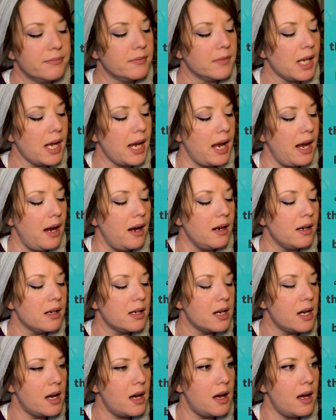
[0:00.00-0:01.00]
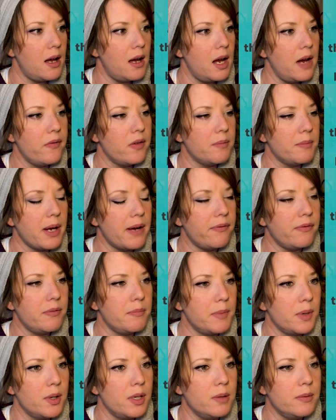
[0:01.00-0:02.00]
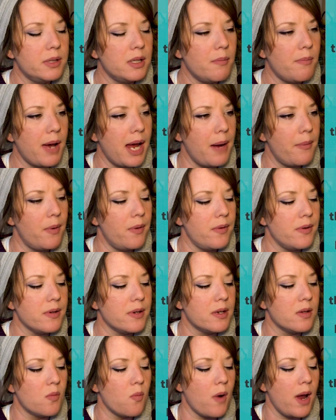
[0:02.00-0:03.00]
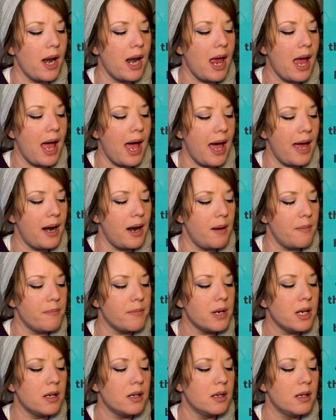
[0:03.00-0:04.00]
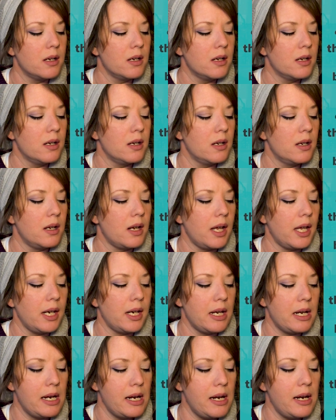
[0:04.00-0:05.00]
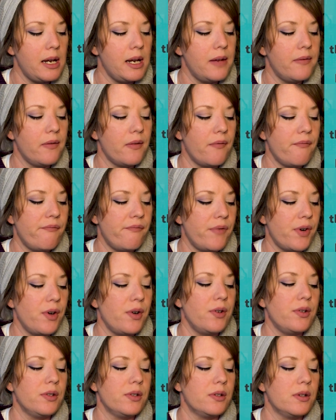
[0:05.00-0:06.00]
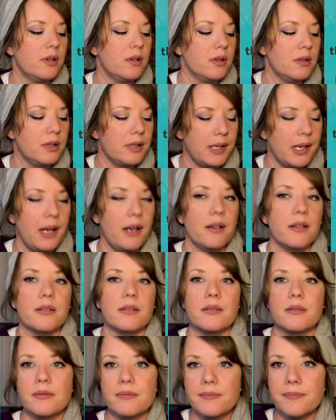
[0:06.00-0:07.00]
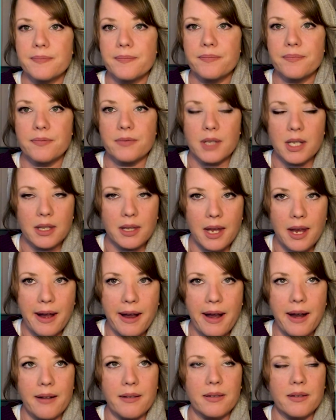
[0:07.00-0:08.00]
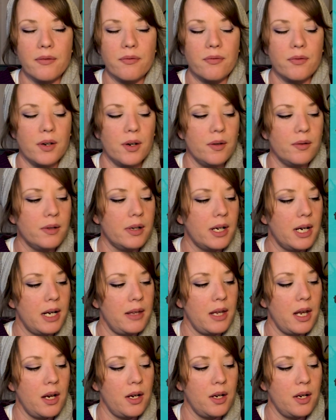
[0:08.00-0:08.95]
Okay? If you're not familiar with the Bible, this is when Adam and Eve first sinned. They ate the fruit and they